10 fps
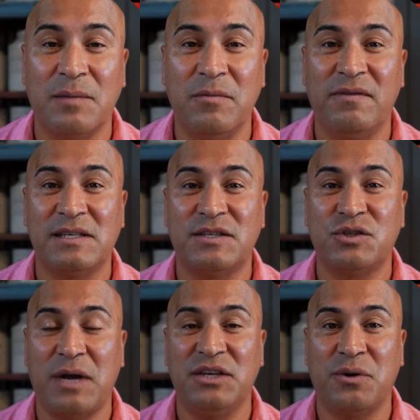some of the
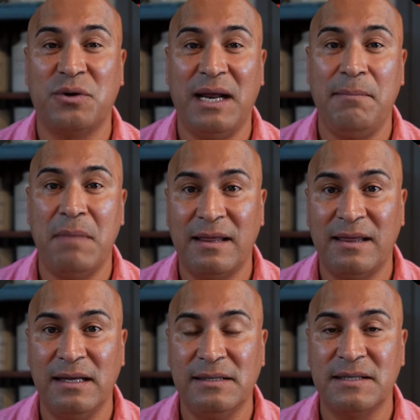strength training
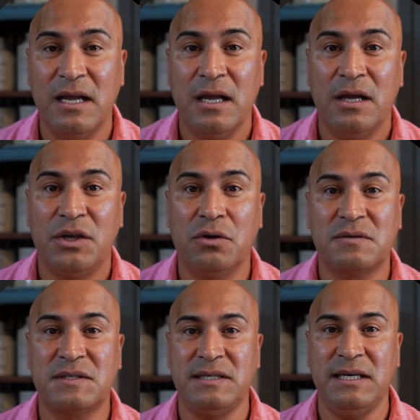methods,
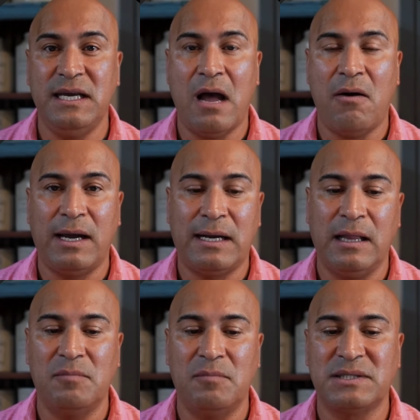you'll see how I
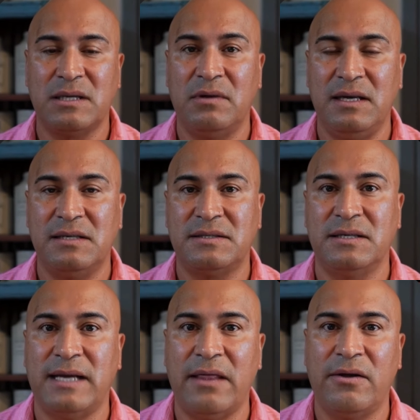clump some of these
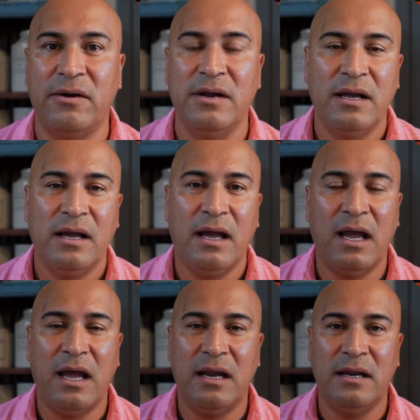together,
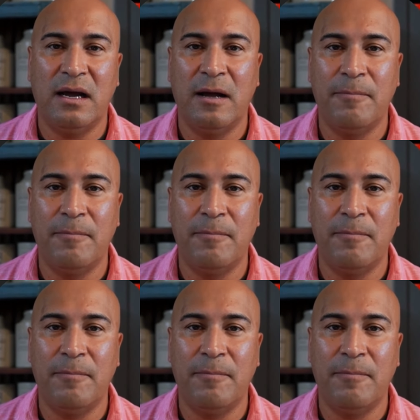and